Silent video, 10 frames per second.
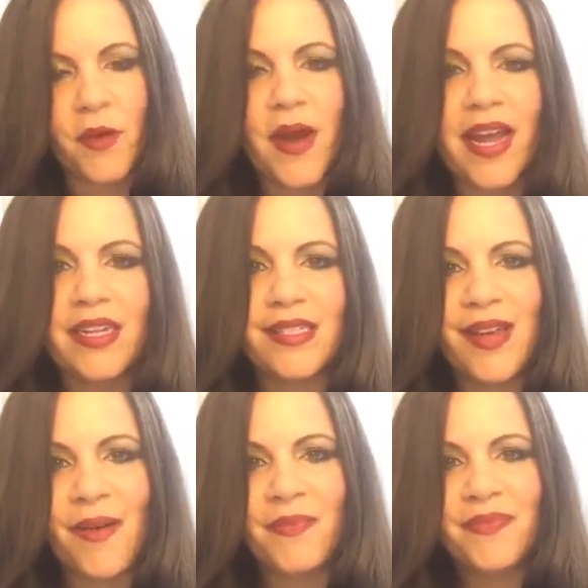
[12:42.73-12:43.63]
All right,
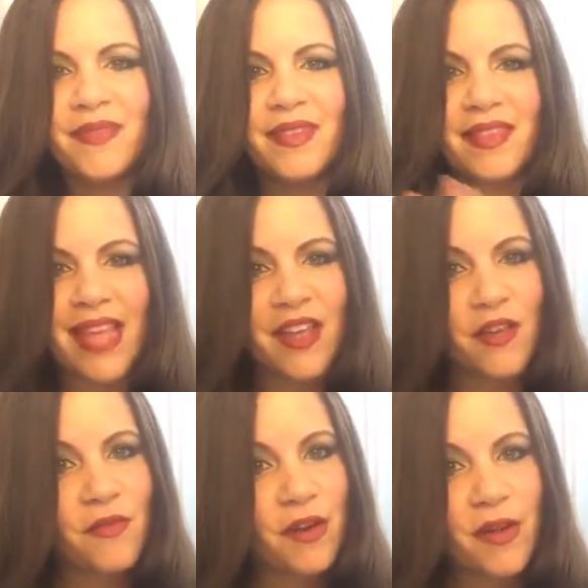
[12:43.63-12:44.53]
so thank
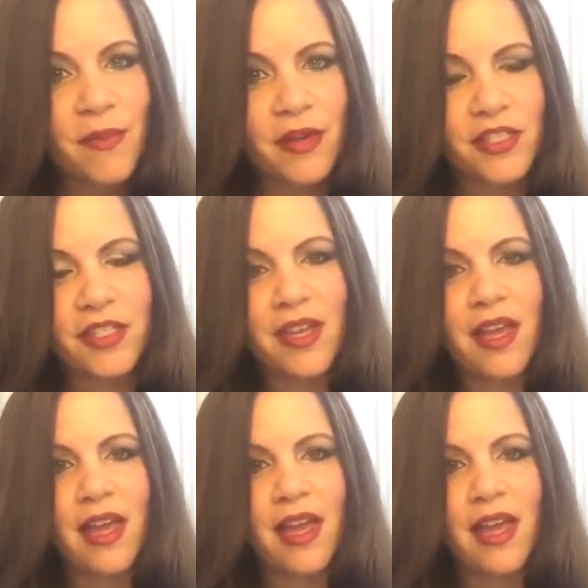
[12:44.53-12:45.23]
you very much.